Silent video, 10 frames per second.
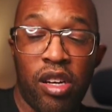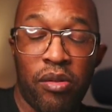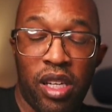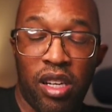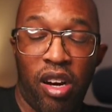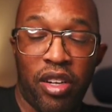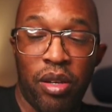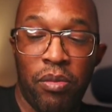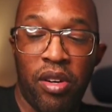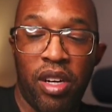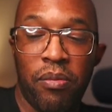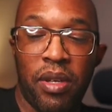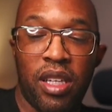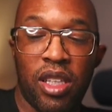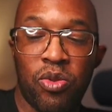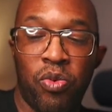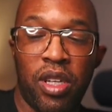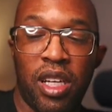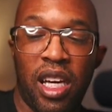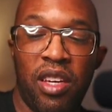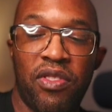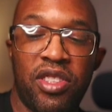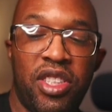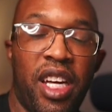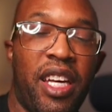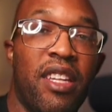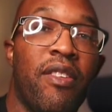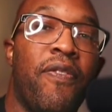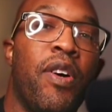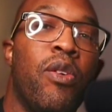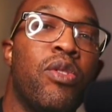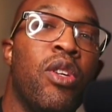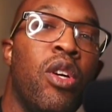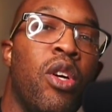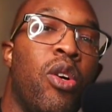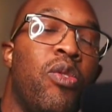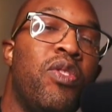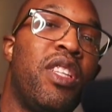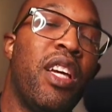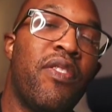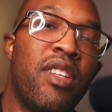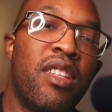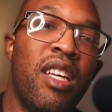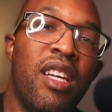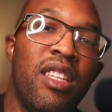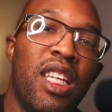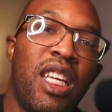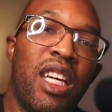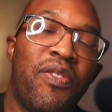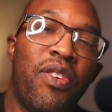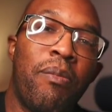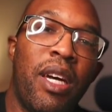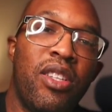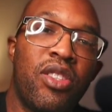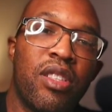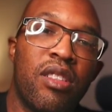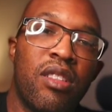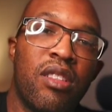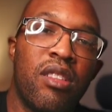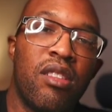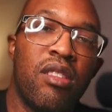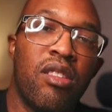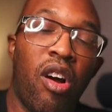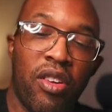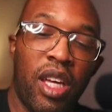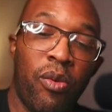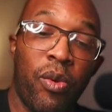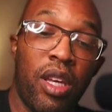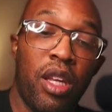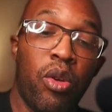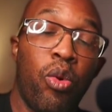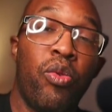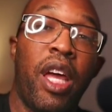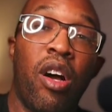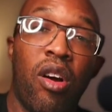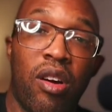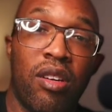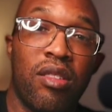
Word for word: in our community, because we're not even checking the folks who's giving the information. Are they really who they are?